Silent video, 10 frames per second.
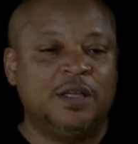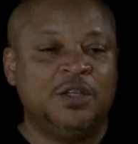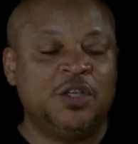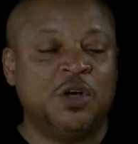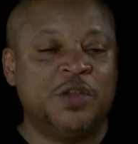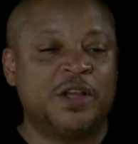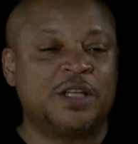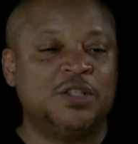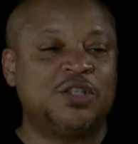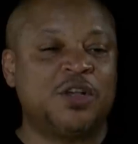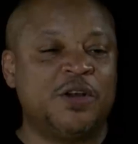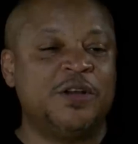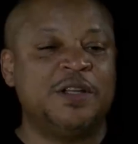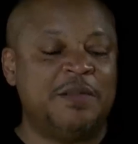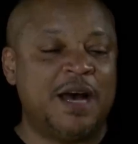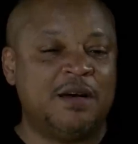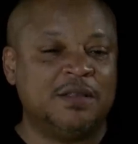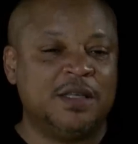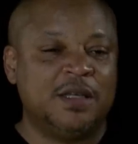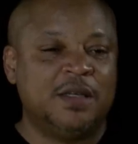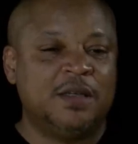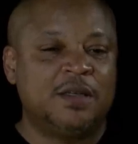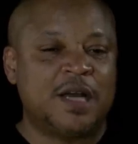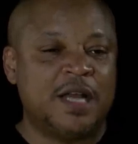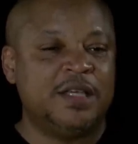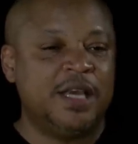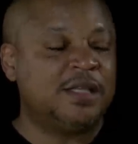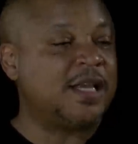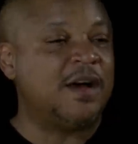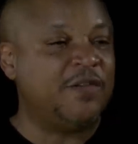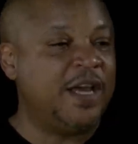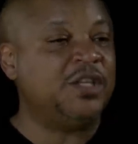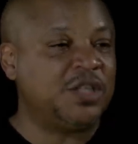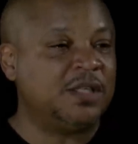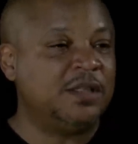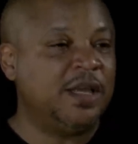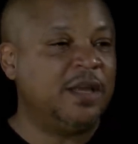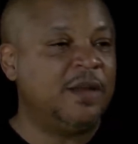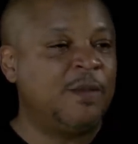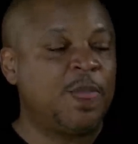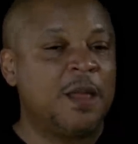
you know, they're concerned about Kanye's salvation. Yeah.